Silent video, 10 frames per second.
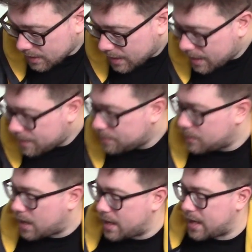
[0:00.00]

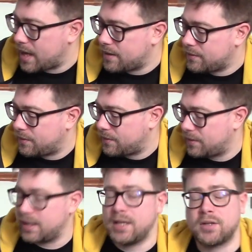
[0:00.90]
I have
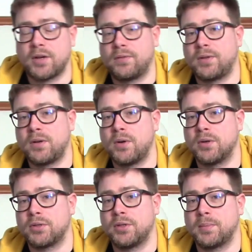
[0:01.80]
the Ecoflow
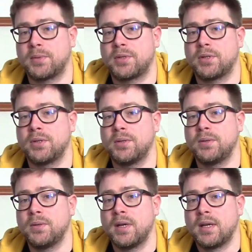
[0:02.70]
hooked up
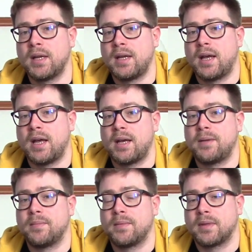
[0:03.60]
to
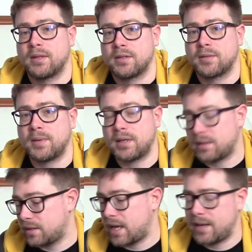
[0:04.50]

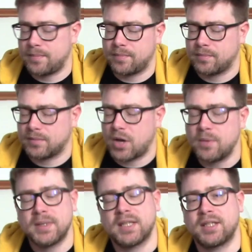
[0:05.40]
Smart Home
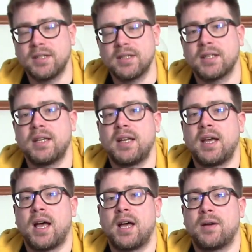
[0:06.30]
Assistant,
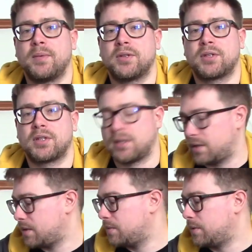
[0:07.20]
which
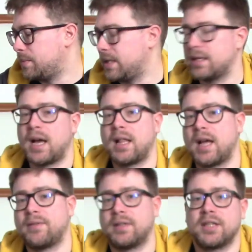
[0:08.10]
will mean that I'll
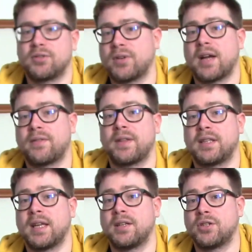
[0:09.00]
have a nice graph at
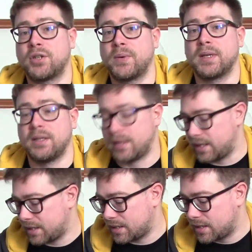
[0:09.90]
the end showing you
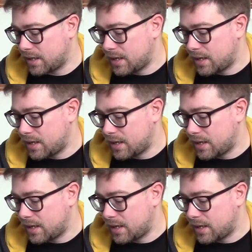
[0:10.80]
this.